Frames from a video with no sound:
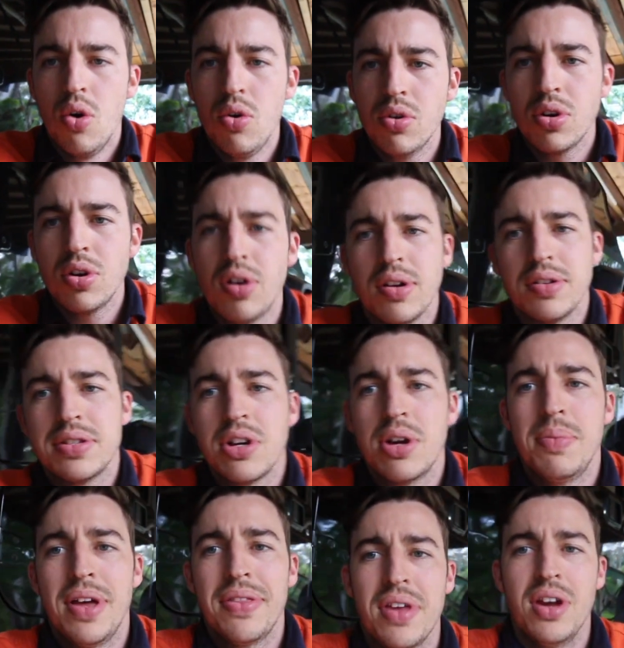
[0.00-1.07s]
Alright, sorry
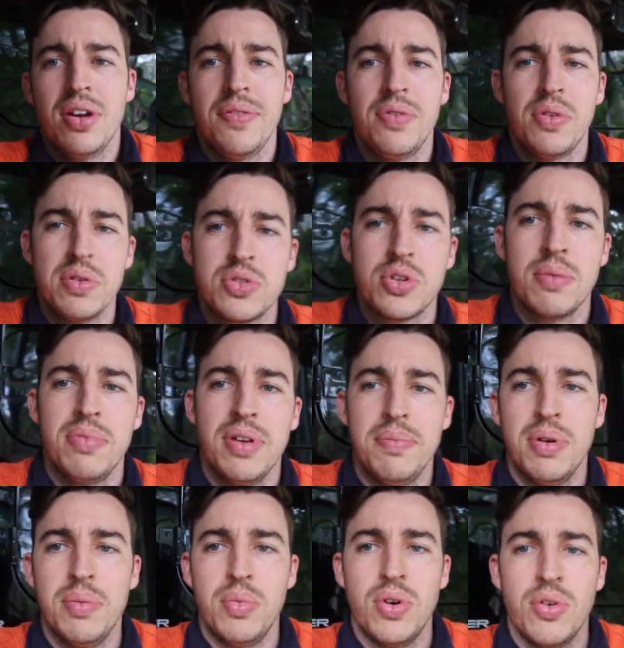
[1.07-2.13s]
about that. I thought there was going to be a
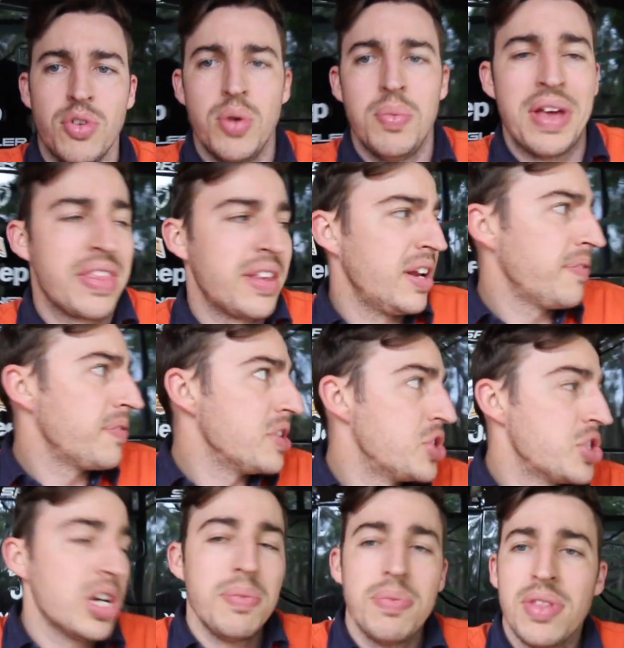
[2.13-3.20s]
bit more room underneath the
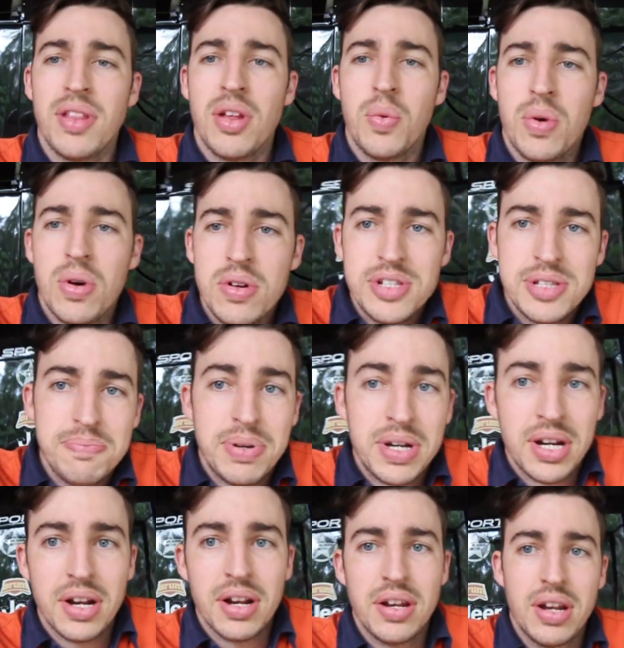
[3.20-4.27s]
Jeep than there was, but